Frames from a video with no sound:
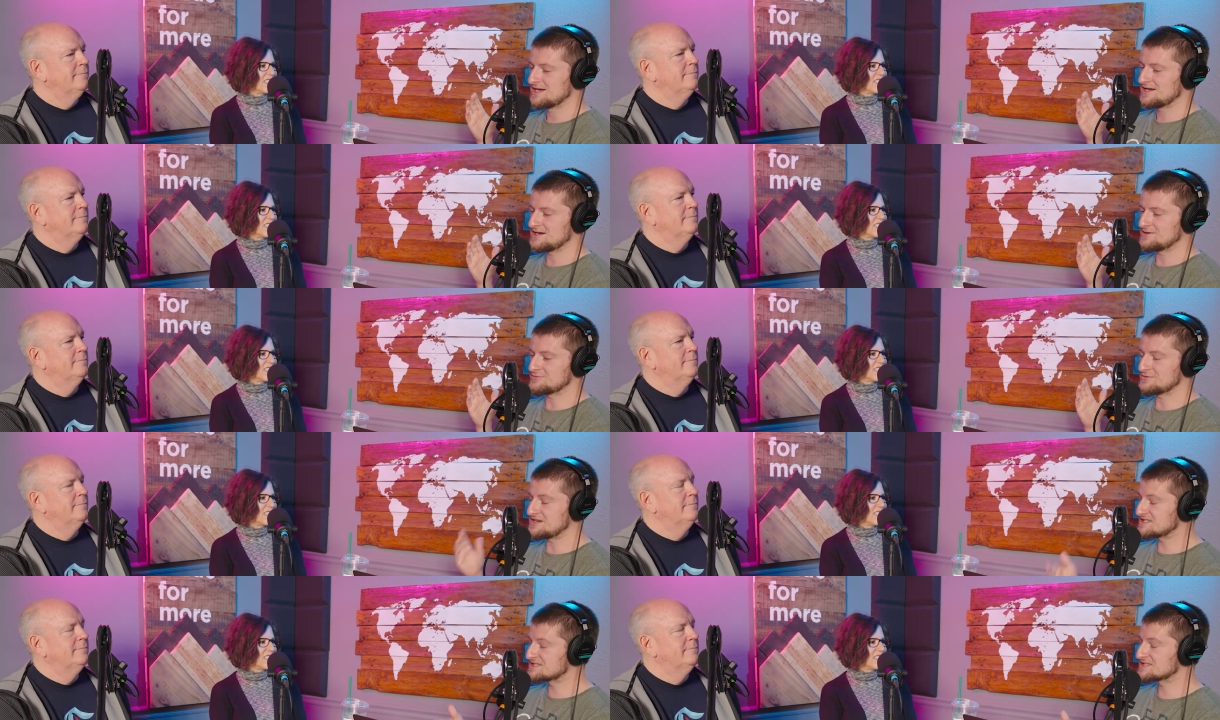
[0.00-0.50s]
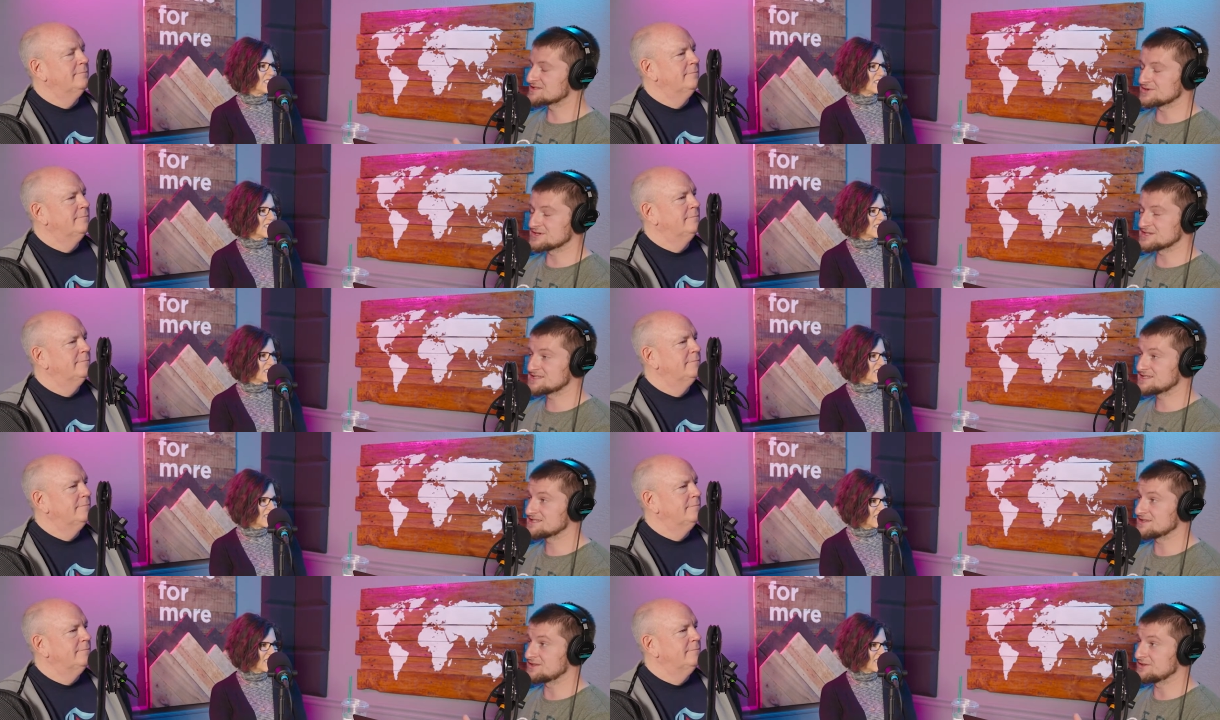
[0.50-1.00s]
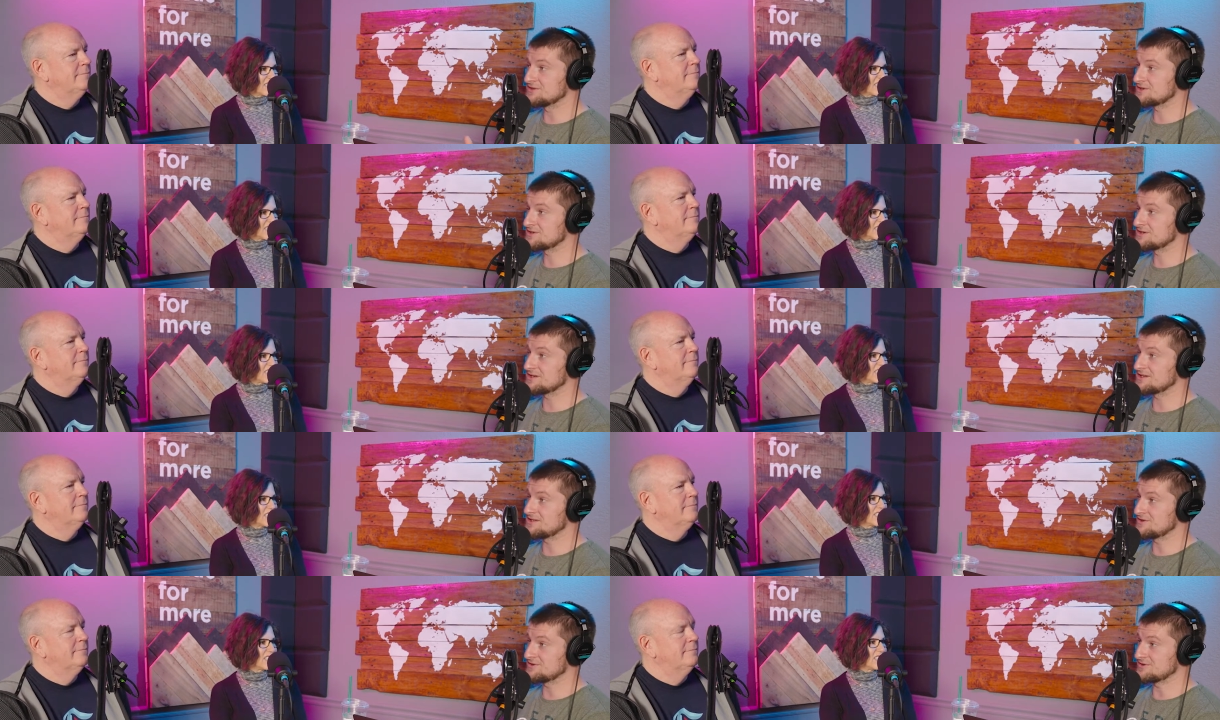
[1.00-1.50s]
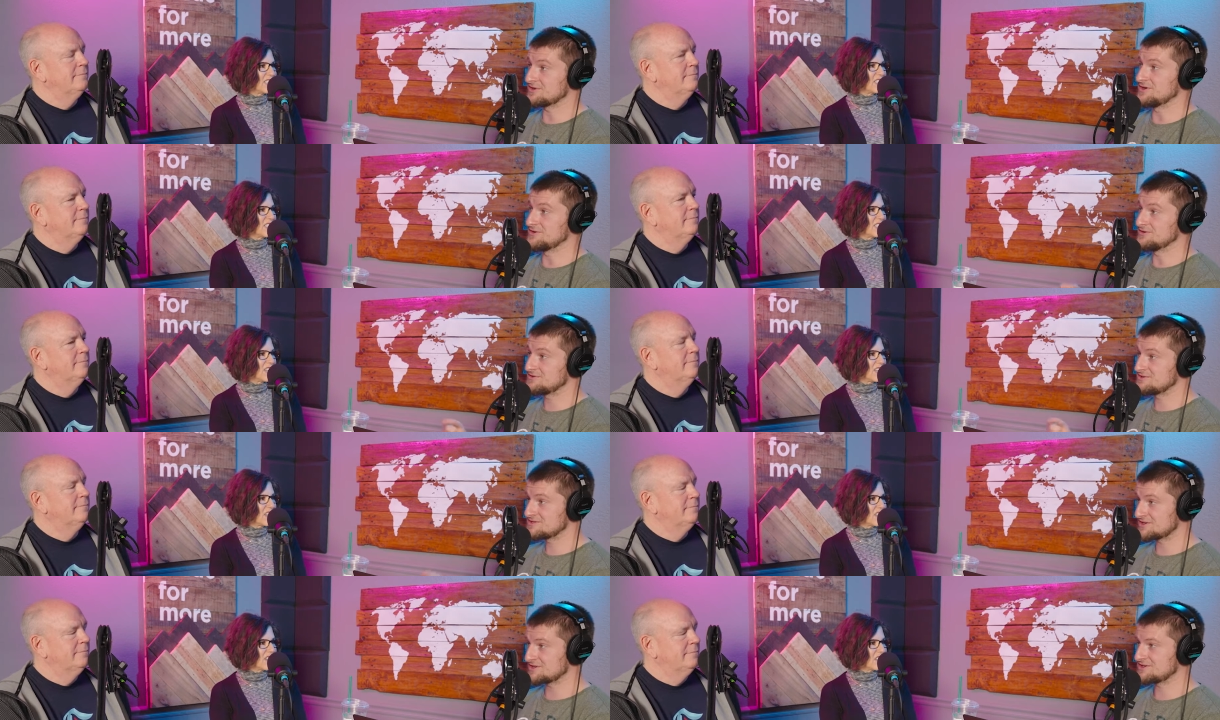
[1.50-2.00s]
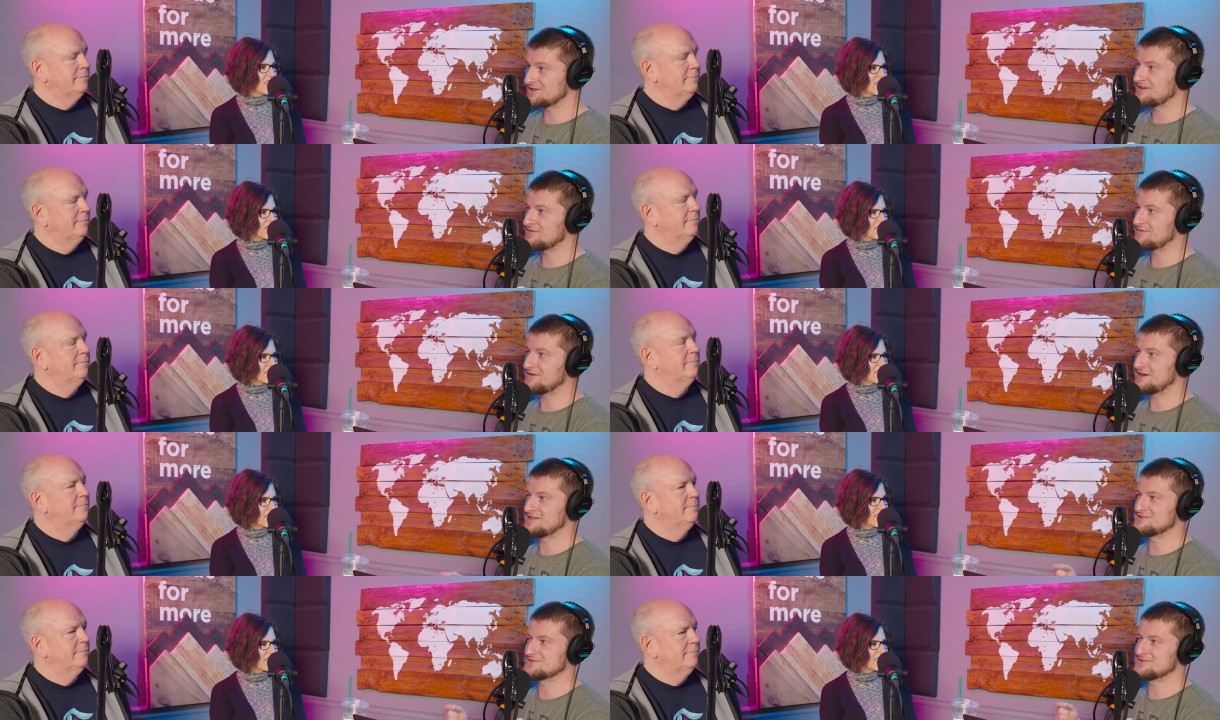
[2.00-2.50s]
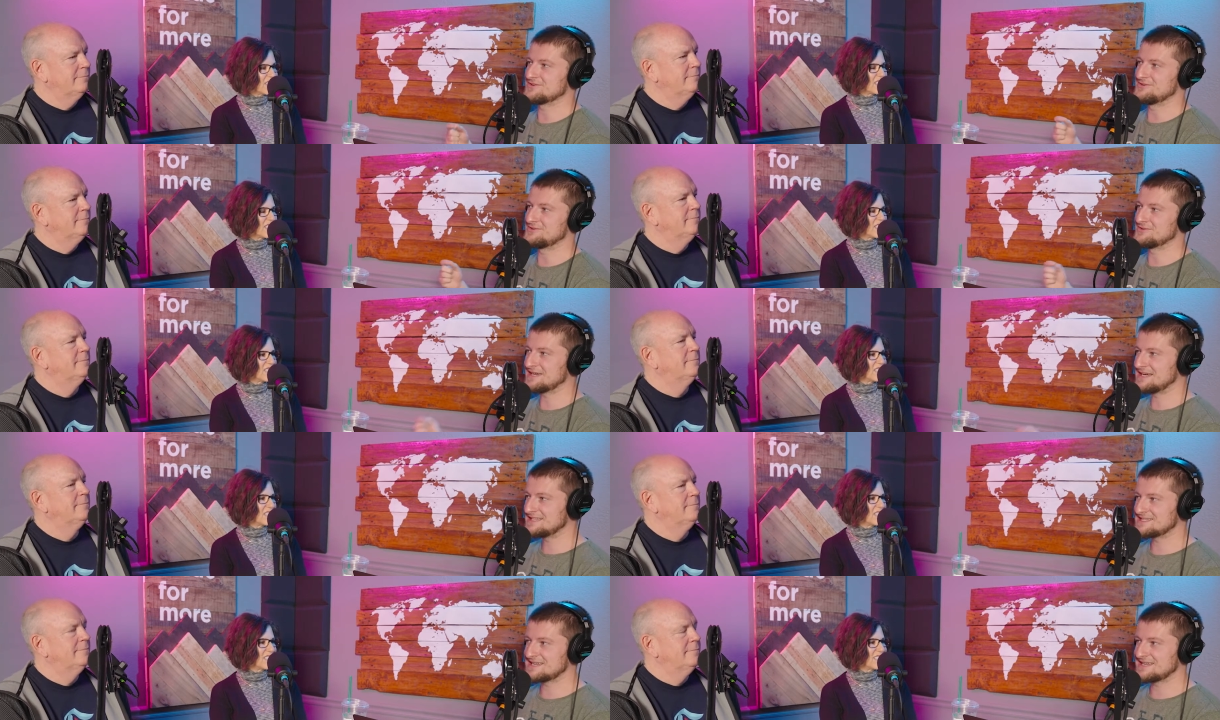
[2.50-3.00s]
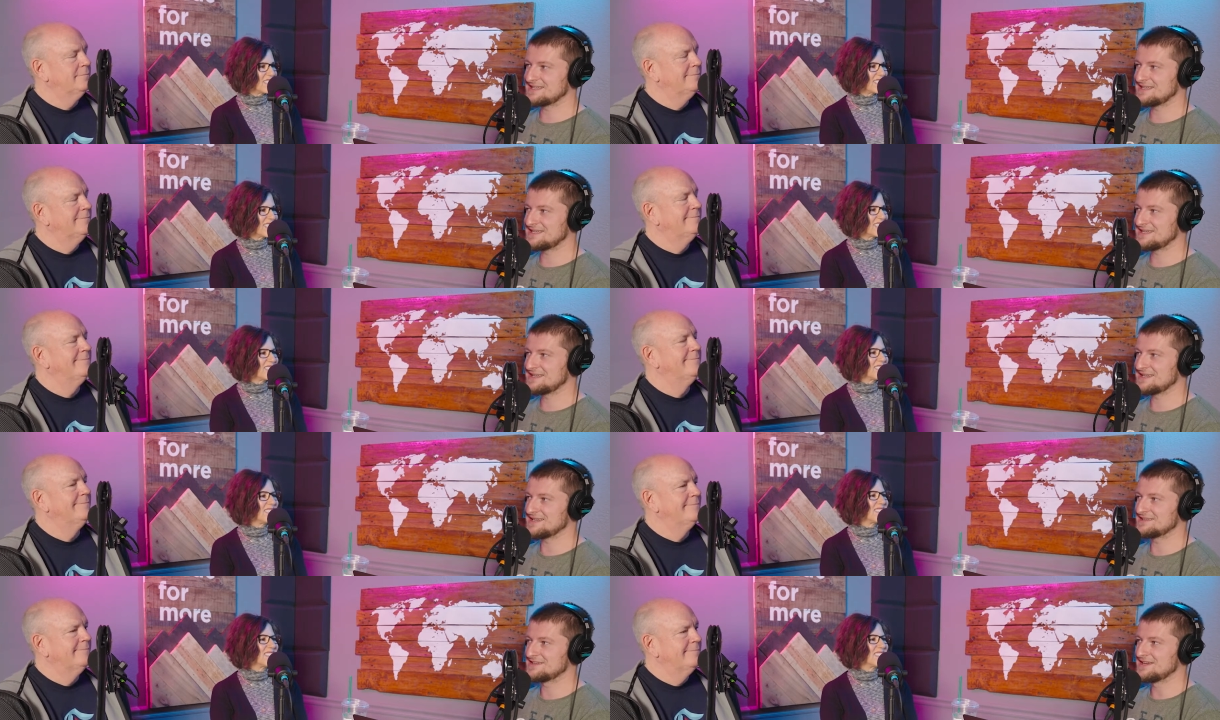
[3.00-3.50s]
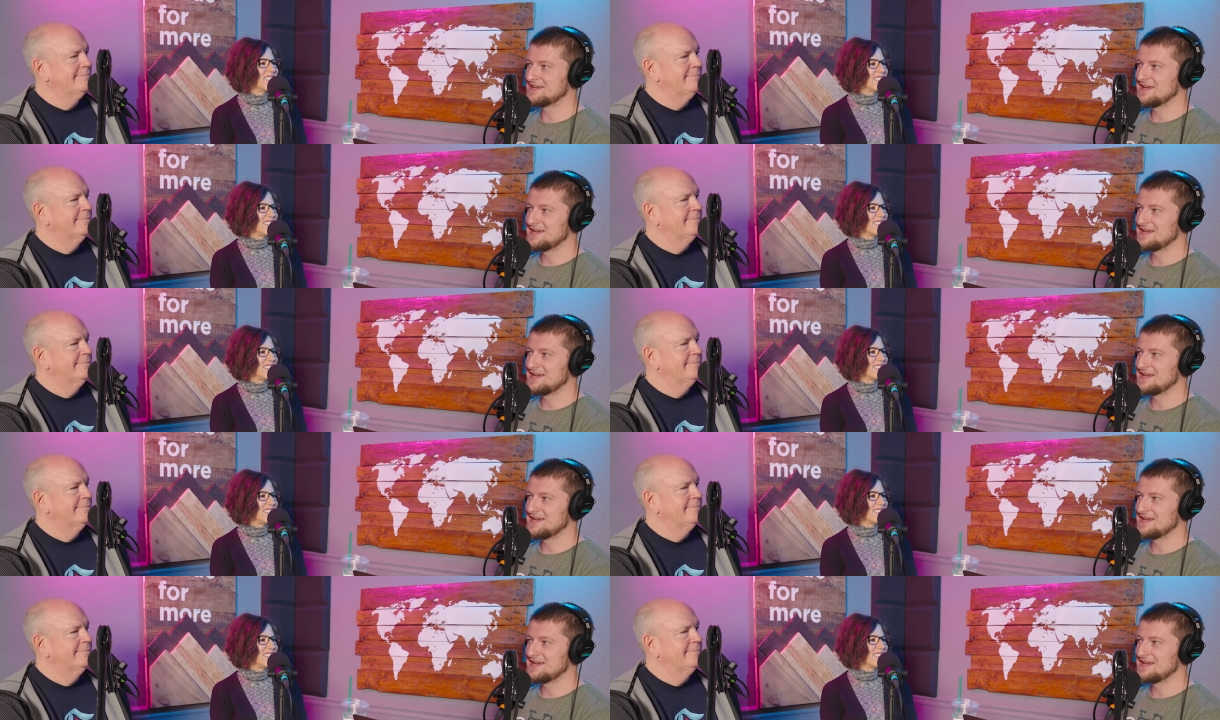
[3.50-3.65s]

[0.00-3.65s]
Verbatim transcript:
Speaker 1: resources and learn on your own journey, find your own identity, and